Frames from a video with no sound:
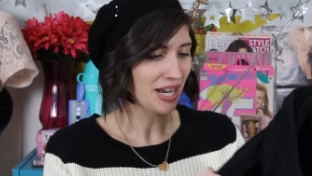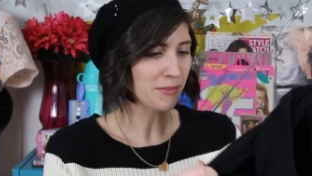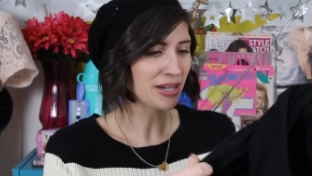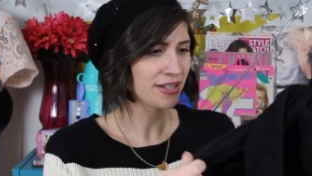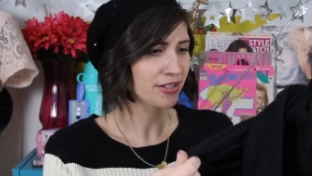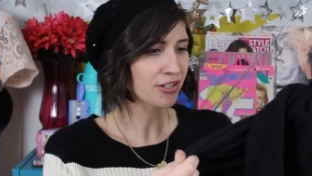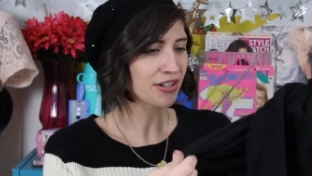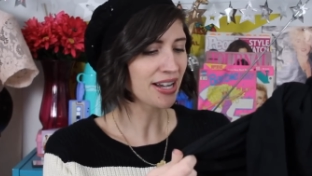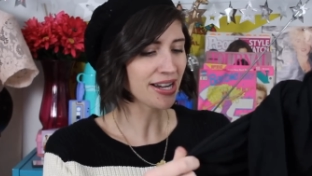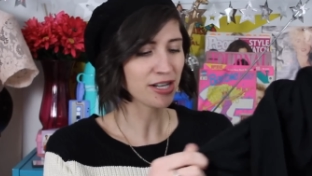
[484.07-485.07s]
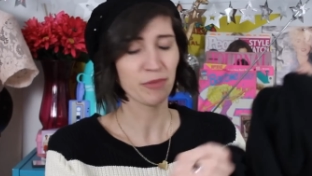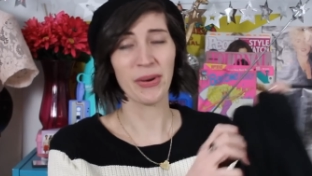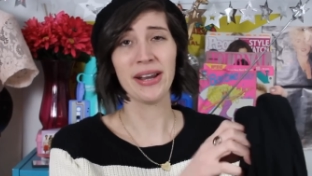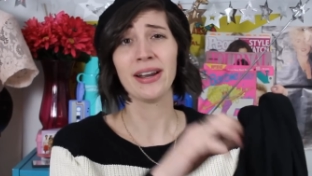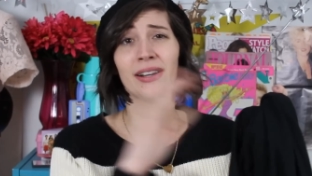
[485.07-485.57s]
And my sister and I,
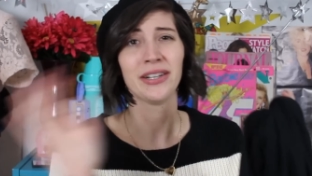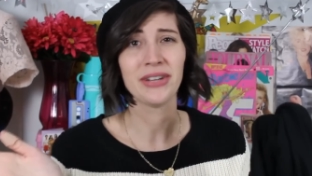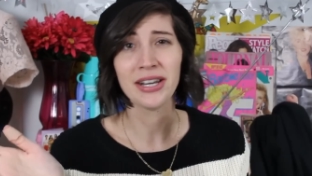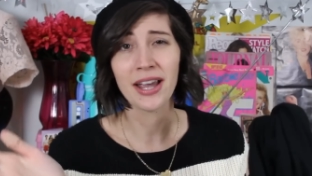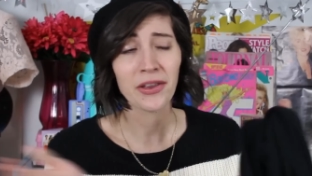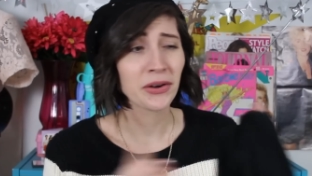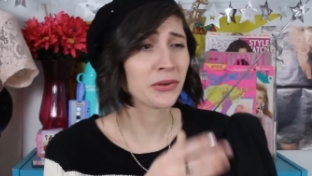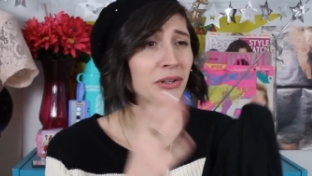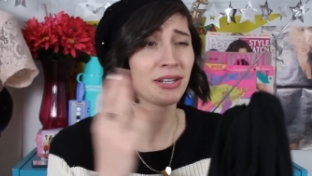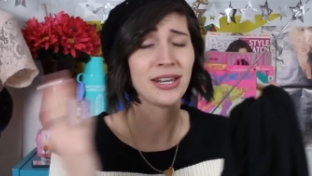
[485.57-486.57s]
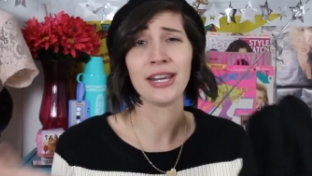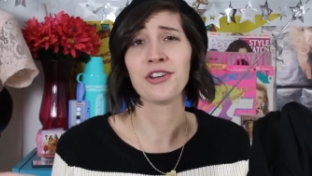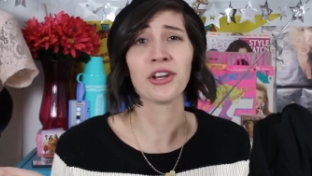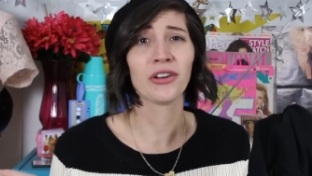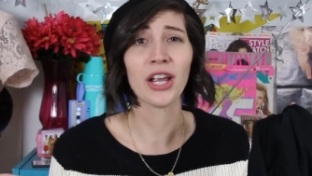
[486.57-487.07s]
despite not living together and only seeing
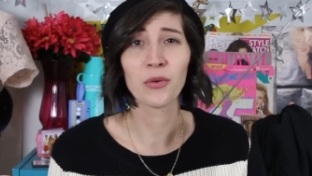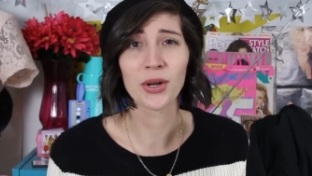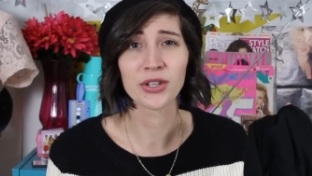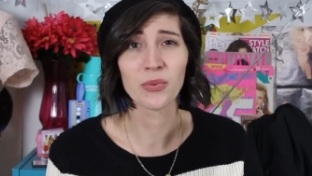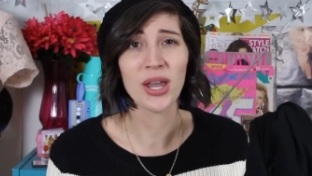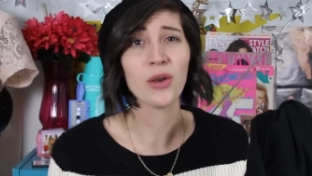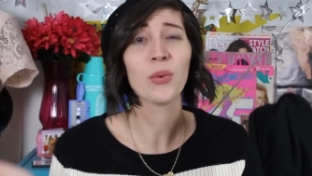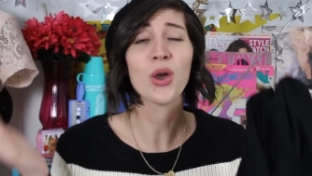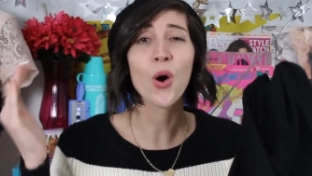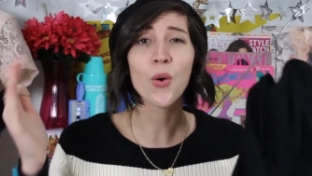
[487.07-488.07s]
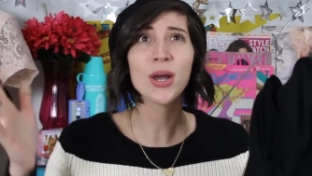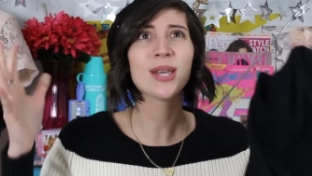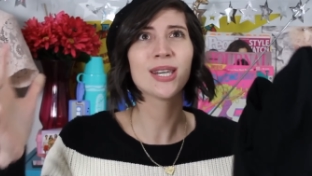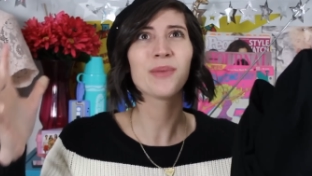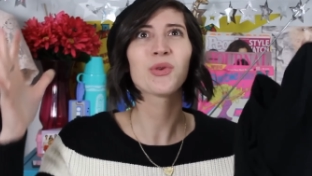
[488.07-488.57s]
each other like once a week, we
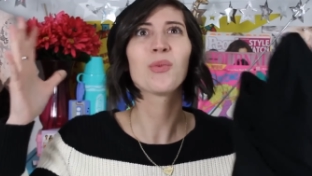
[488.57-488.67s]
always seem